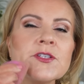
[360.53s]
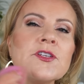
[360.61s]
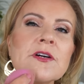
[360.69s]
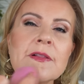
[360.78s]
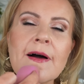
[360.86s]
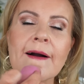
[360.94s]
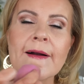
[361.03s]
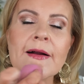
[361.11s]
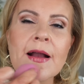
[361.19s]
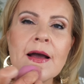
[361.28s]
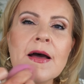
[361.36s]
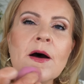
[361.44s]
it took
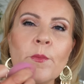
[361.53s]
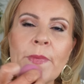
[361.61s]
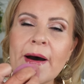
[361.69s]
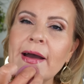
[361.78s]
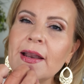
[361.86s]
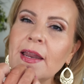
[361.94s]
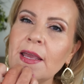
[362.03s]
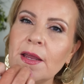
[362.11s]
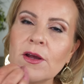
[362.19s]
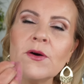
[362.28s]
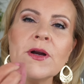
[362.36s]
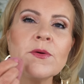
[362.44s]
longer. But, you
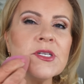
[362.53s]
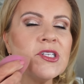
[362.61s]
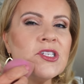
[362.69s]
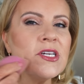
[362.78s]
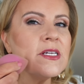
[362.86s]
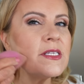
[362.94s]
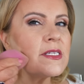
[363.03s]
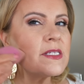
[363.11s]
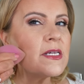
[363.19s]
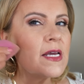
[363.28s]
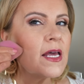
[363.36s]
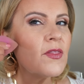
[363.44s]
know, it was
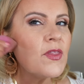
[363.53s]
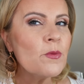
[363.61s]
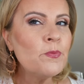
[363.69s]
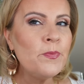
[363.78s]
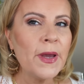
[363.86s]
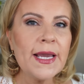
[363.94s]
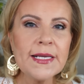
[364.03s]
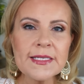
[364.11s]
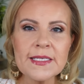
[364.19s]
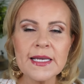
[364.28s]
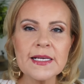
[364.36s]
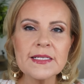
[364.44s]
just the
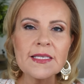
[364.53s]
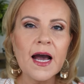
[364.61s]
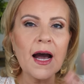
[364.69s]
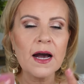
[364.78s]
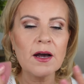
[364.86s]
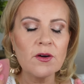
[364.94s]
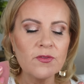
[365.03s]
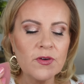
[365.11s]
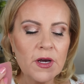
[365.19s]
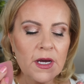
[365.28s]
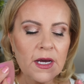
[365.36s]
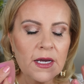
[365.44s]
basics of
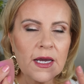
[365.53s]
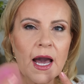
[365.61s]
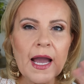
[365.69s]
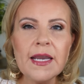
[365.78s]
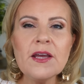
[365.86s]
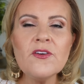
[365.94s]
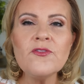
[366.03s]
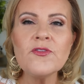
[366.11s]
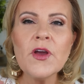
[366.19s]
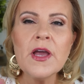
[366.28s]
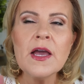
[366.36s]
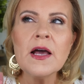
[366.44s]
kind of
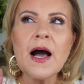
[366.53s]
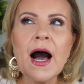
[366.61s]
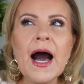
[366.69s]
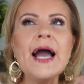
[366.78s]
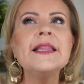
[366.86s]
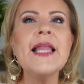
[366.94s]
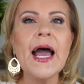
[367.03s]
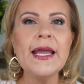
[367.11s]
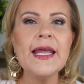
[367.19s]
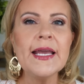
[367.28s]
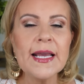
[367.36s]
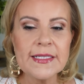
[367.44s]

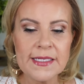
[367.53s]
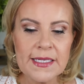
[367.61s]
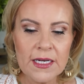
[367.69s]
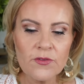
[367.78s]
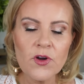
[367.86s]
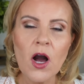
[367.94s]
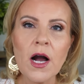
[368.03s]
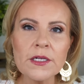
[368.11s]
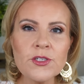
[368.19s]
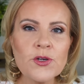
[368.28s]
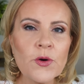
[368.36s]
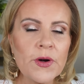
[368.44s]
highlighting instead of
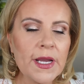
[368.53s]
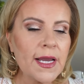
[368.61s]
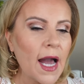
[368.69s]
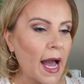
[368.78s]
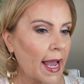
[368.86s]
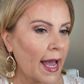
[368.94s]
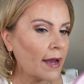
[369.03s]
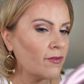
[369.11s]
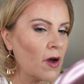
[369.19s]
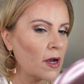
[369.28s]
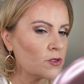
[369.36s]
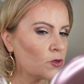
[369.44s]
contouring. I
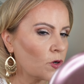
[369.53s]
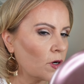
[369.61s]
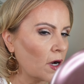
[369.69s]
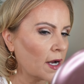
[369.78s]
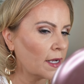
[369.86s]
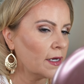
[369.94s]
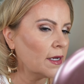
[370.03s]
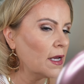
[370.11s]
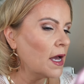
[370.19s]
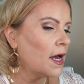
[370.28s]
have contour on.